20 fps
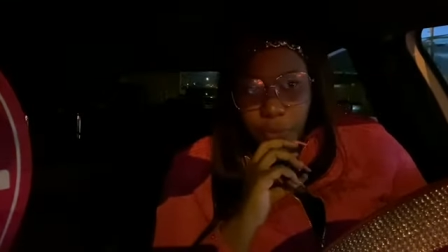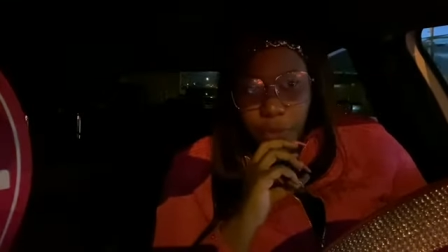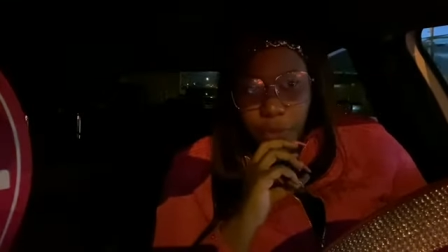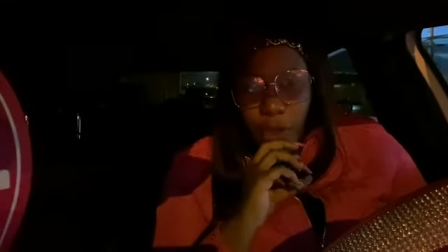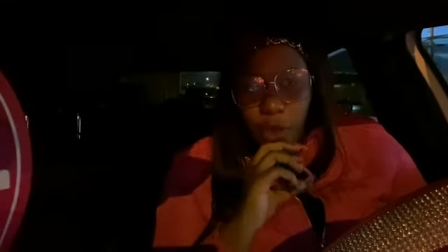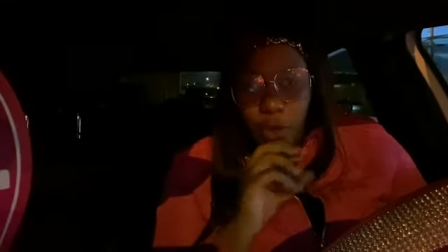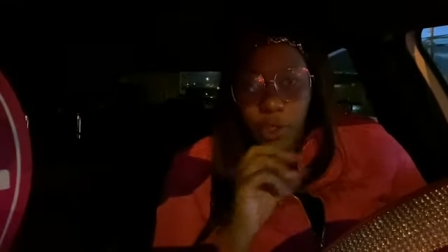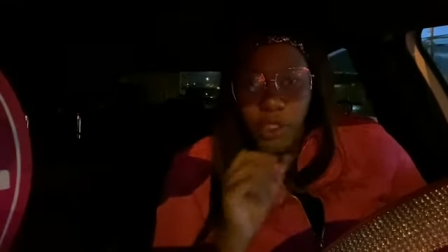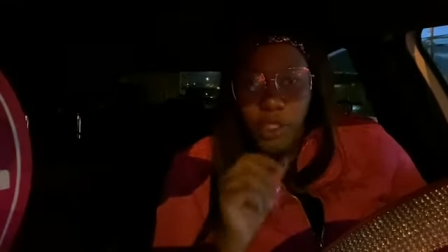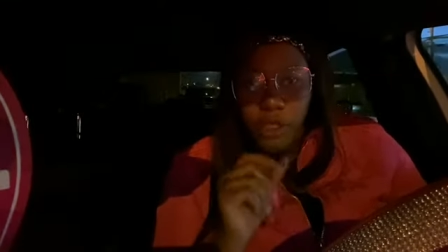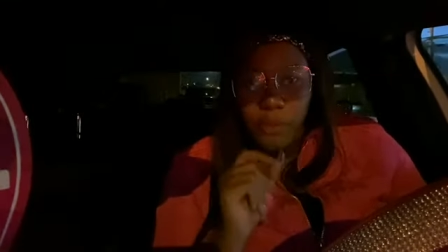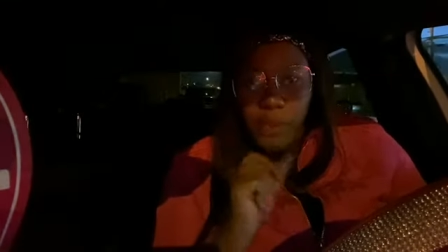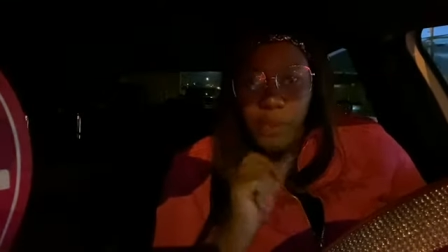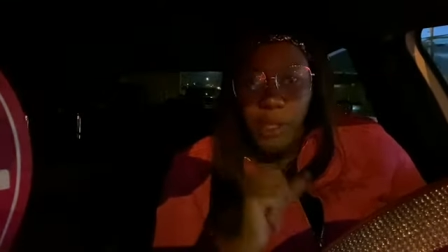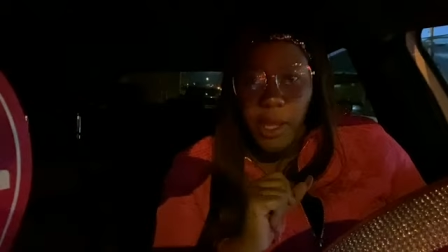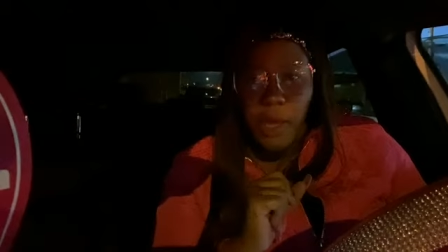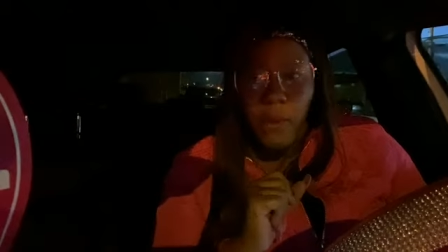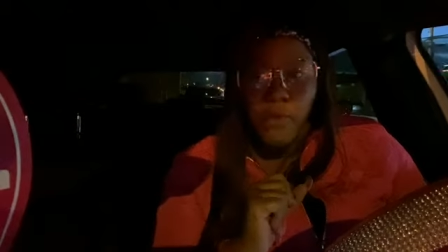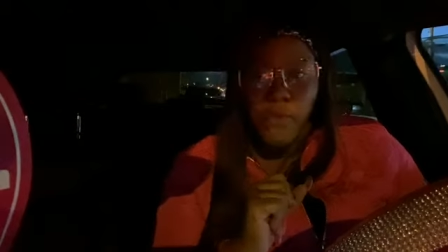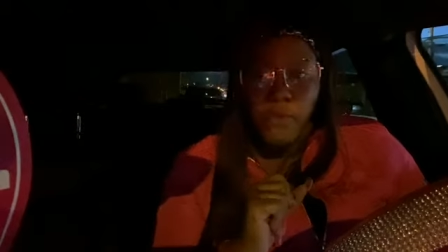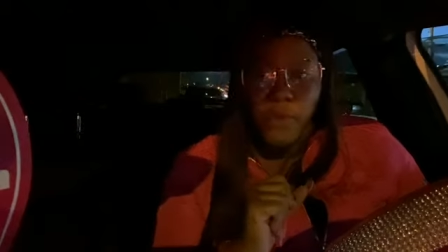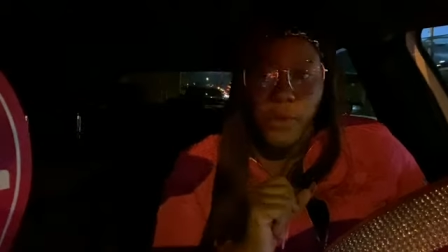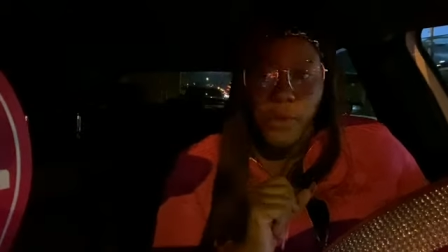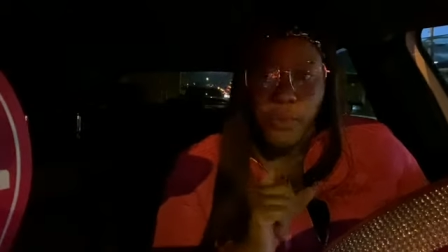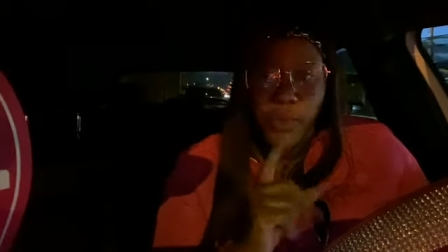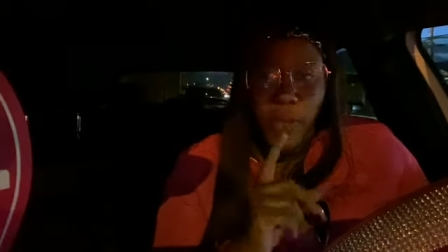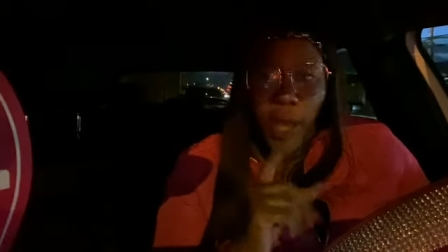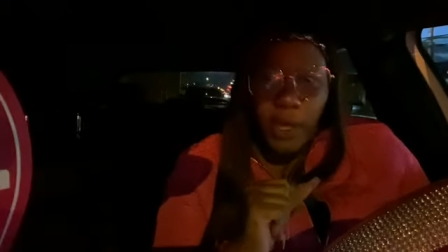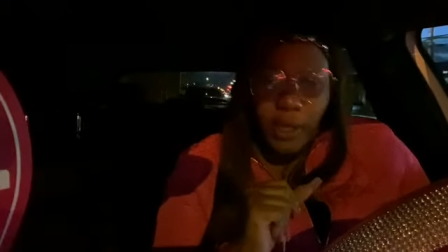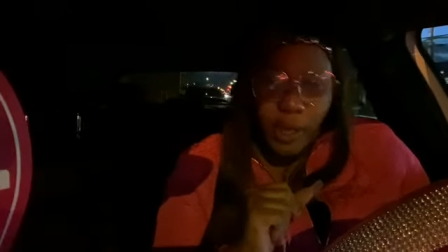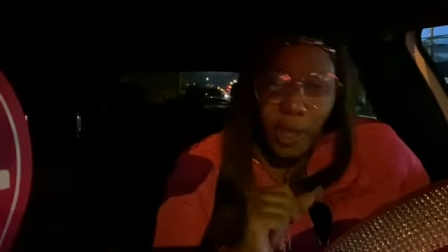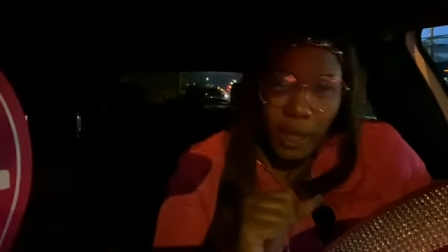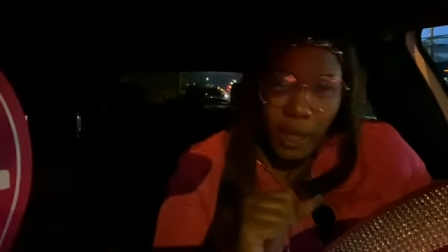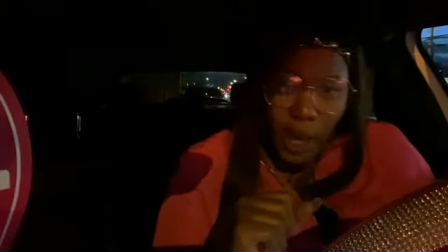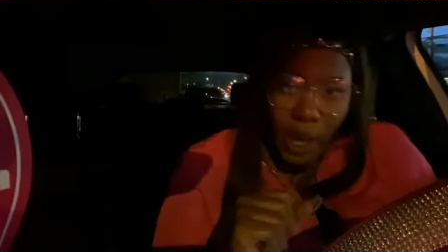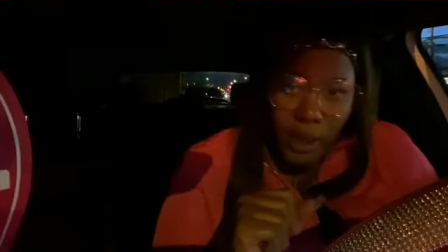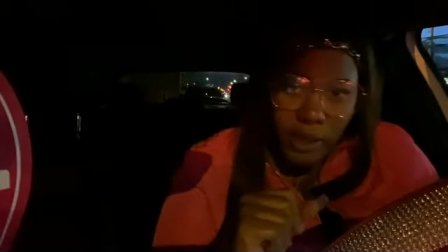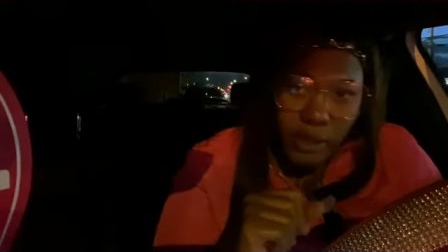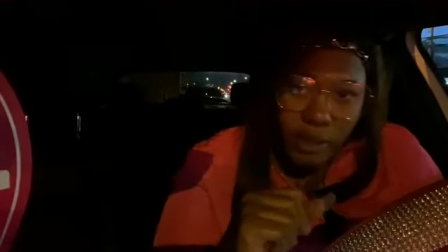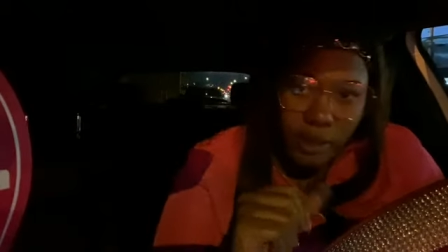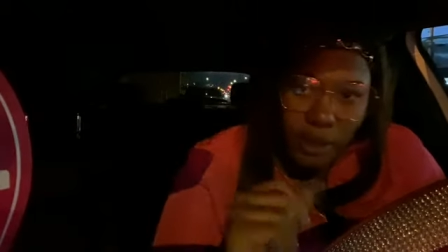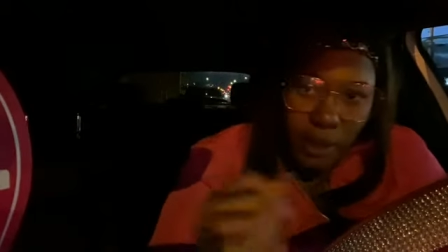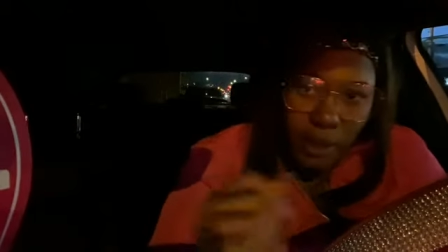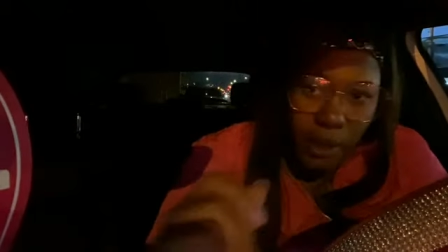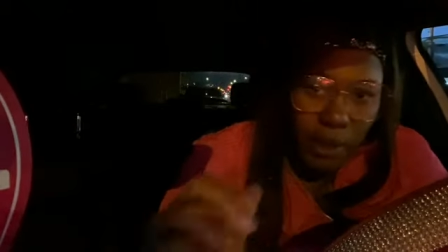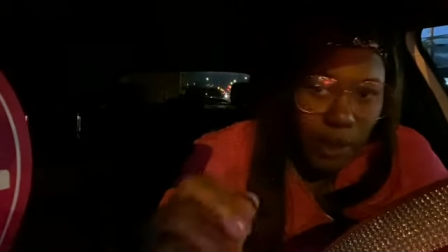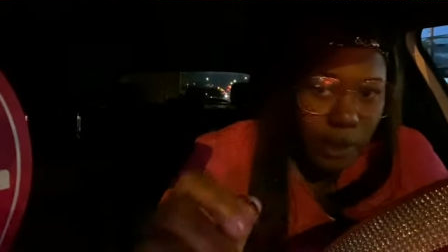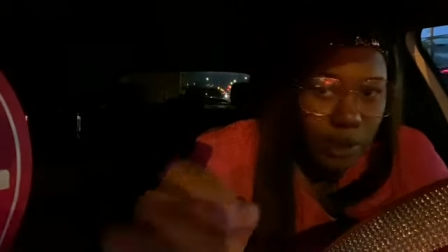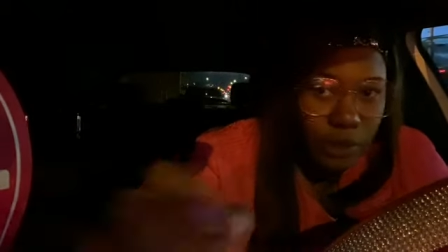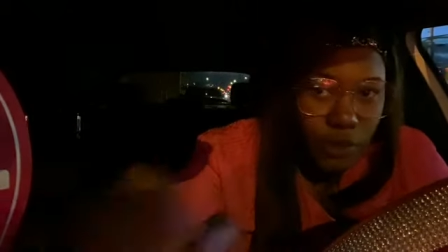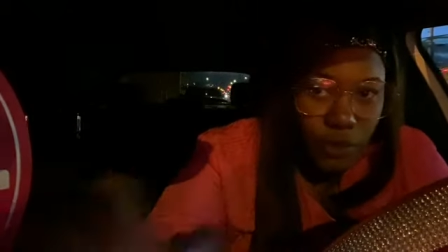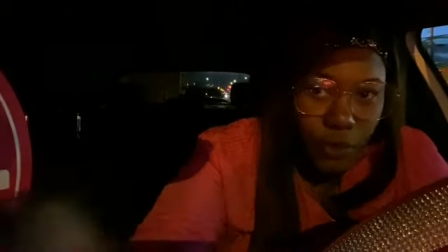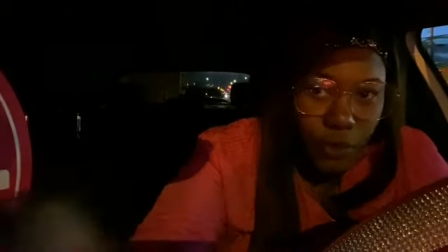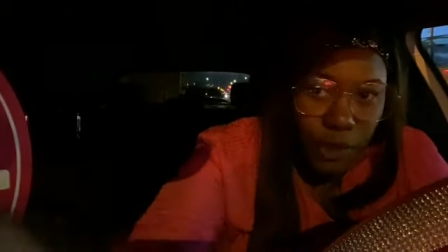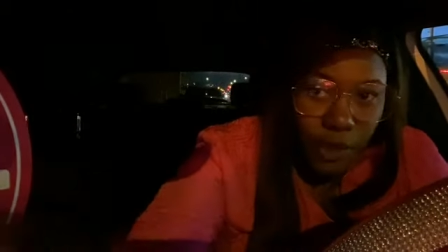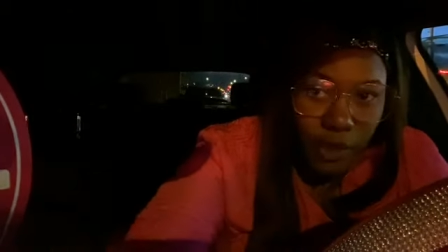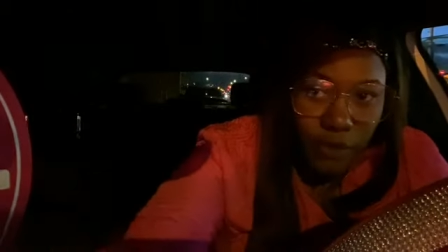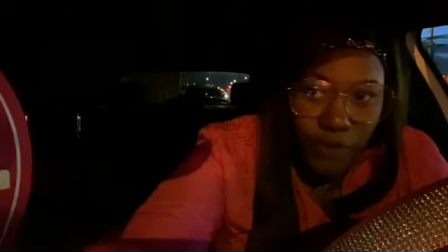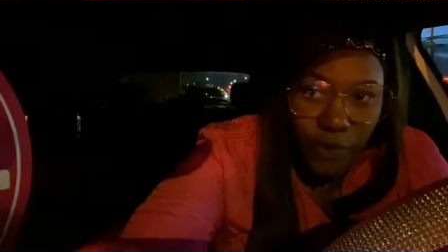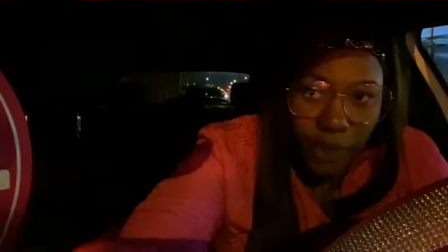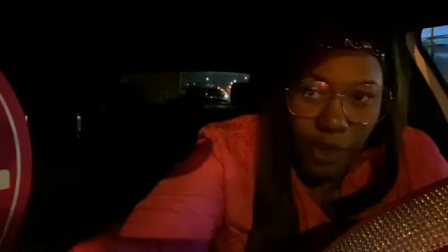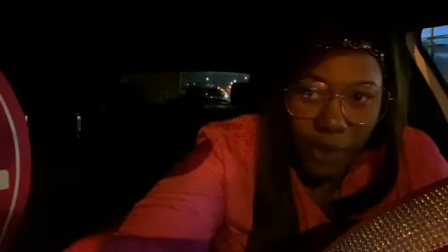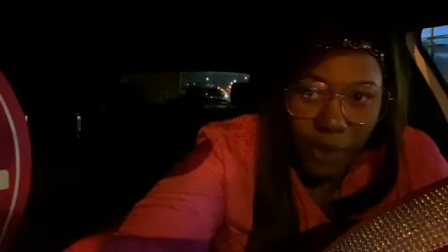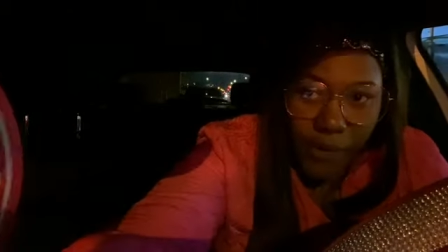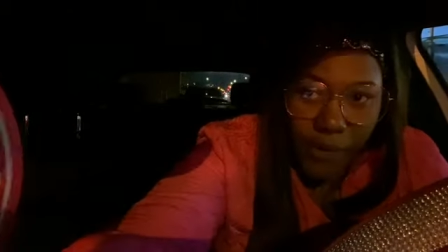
Go to cbdhealthforyou.net, guys. See you in the next video.